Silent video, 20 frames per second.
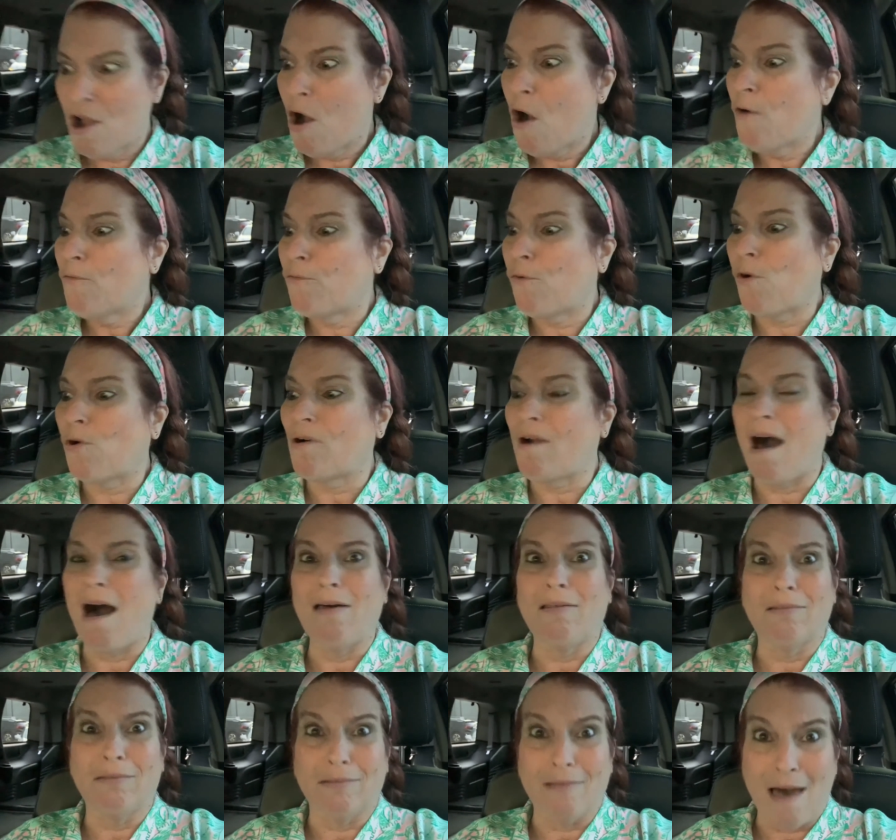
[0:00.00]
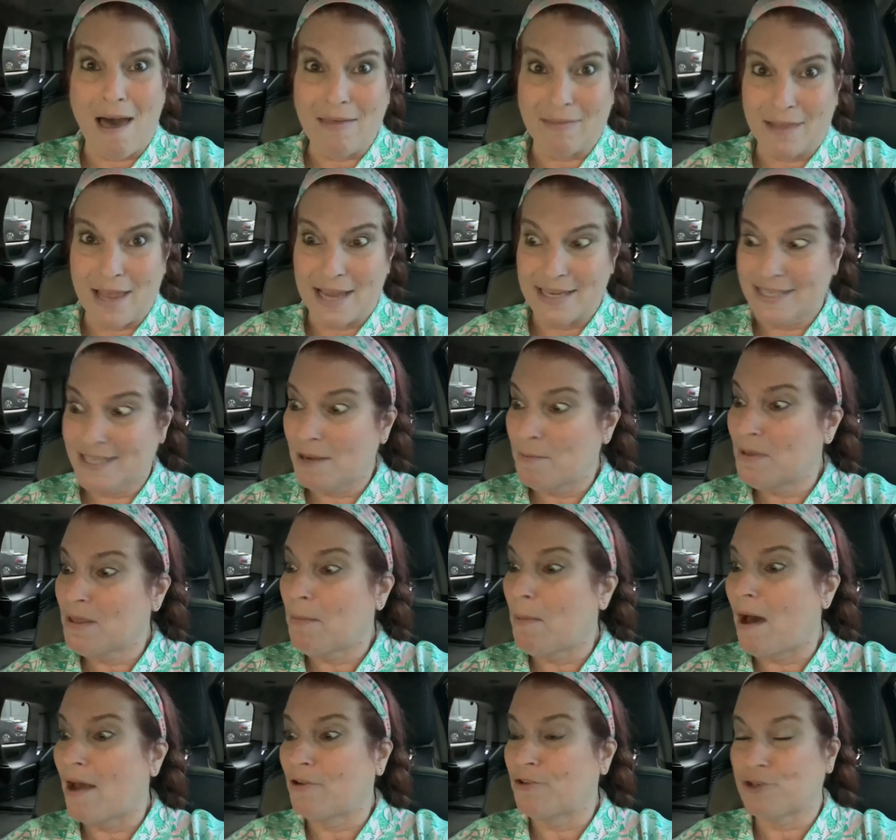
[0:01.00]
for a lot less. Some of the
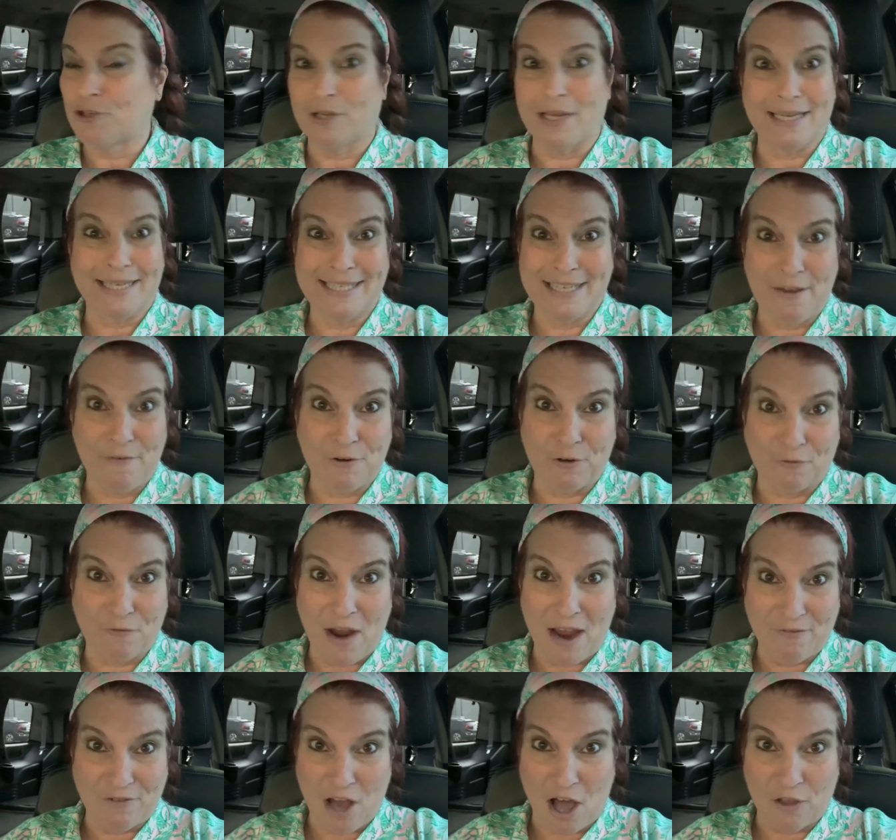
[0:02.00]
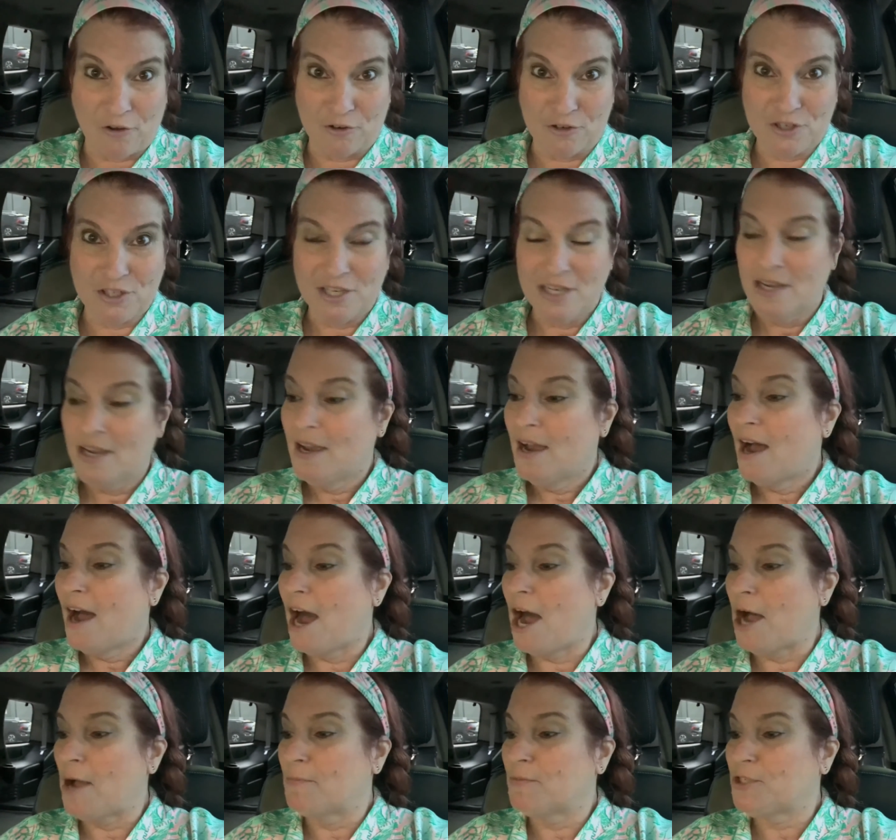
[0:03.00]
bottles are like $7 or
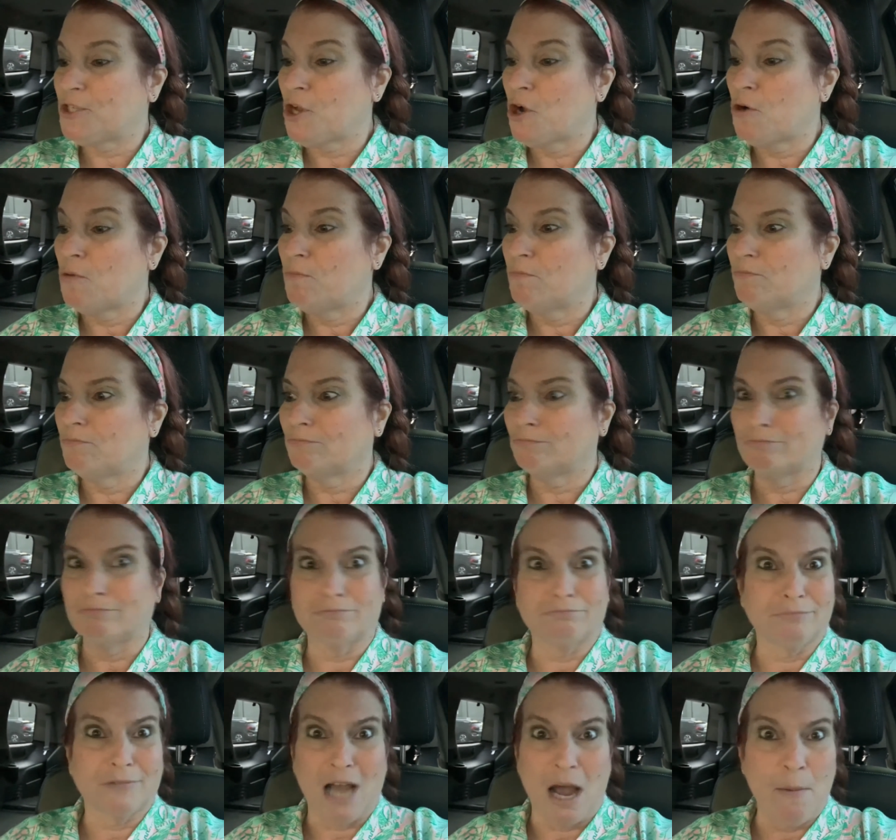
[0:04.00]
$5. So come